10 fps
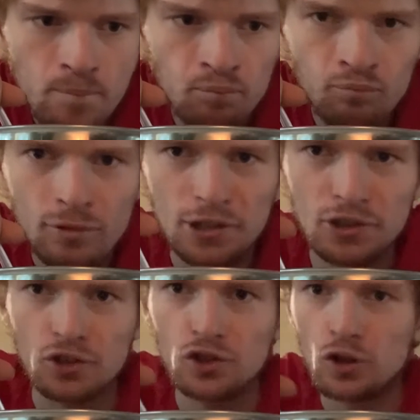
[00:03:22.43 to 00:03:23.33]
nice and
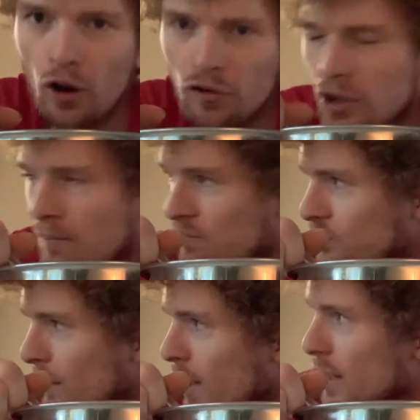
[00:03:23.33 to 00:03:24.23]
soft.
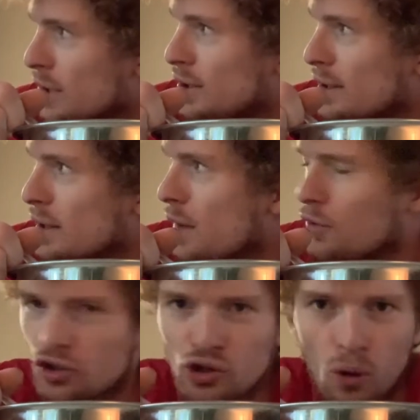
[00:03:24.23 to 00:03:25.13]
It's never
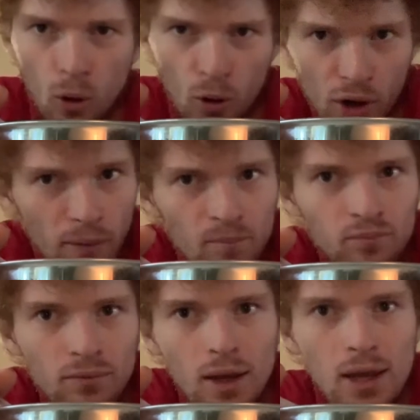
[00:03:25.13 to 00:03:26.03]
too hard.
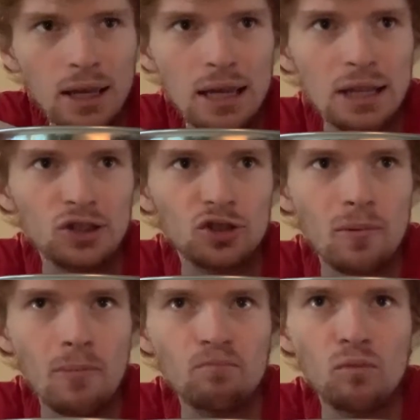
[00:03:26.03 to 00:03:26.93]
It's
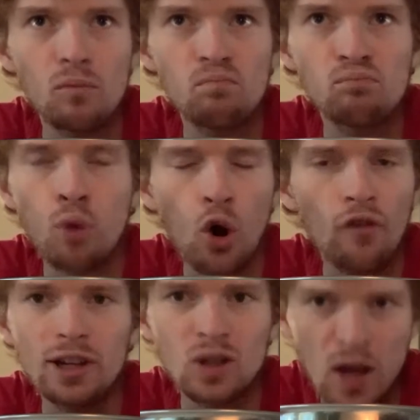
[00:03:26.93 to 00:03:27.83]

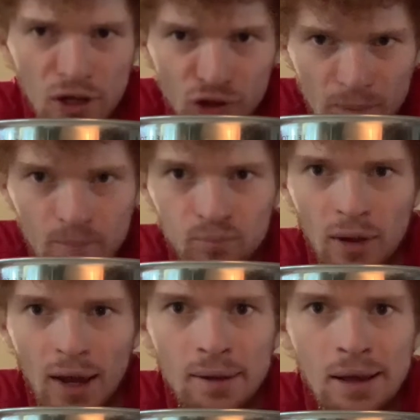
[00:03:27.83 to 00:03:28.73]
perfect taste.
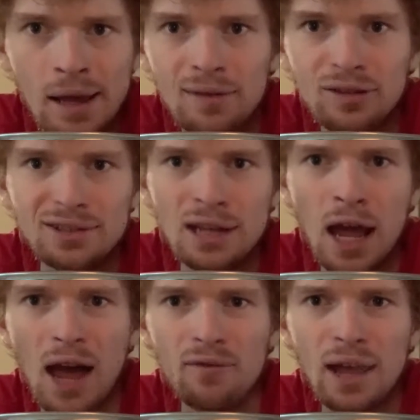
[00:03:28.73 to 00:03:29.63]
Doesn't
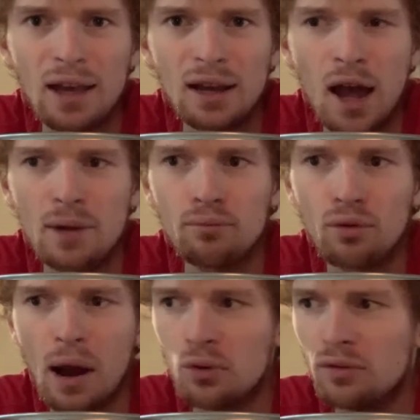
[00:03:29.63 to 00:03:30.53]
have that kind of
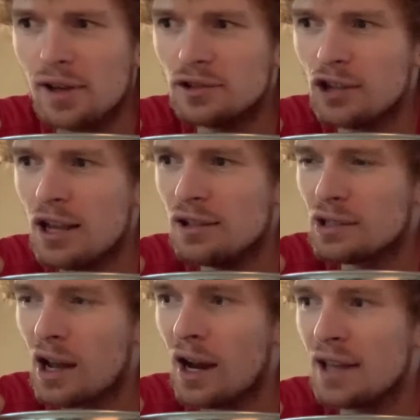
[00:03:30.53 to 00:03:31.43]
brown rice taste.
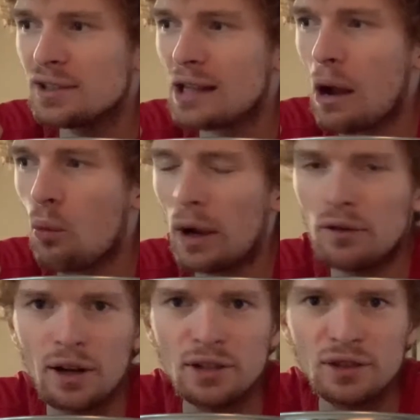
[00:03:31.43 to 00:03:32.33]
Kind of has like that white
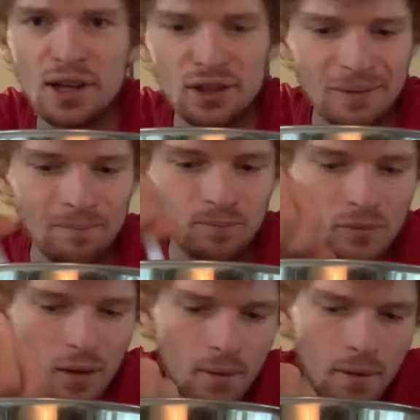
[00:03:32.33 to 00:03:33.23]
rice taste.
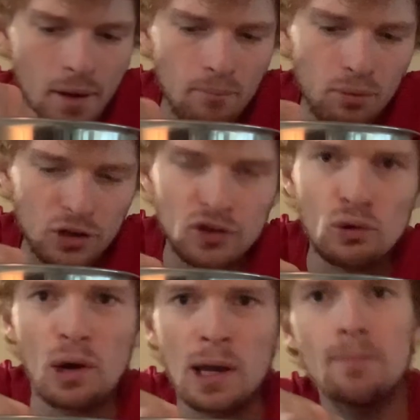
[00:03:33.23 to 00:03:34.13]
But it's
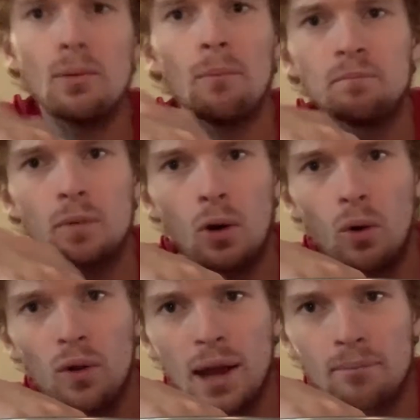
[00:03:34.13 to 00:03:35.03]
soaking up all
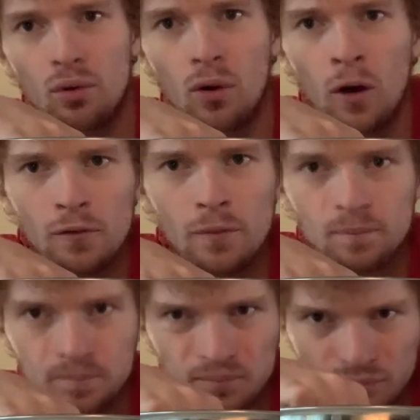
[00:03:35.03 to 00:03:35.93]
that broth,
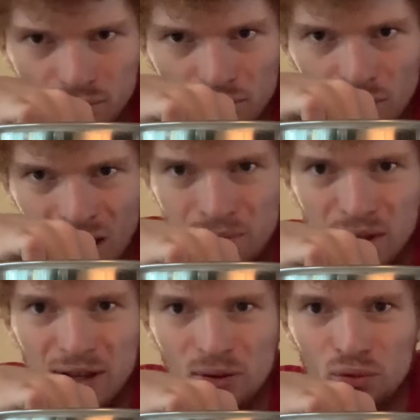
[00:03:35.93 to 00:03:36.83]

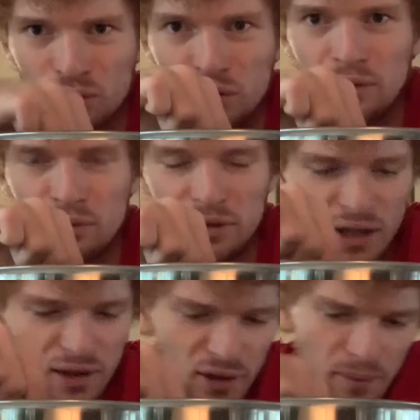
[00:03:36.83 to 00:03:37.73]
making it really, really
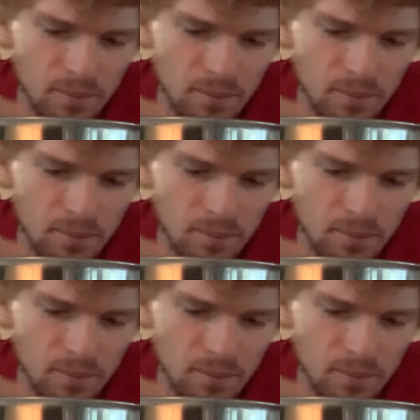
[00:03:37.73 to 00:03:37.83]
tasty.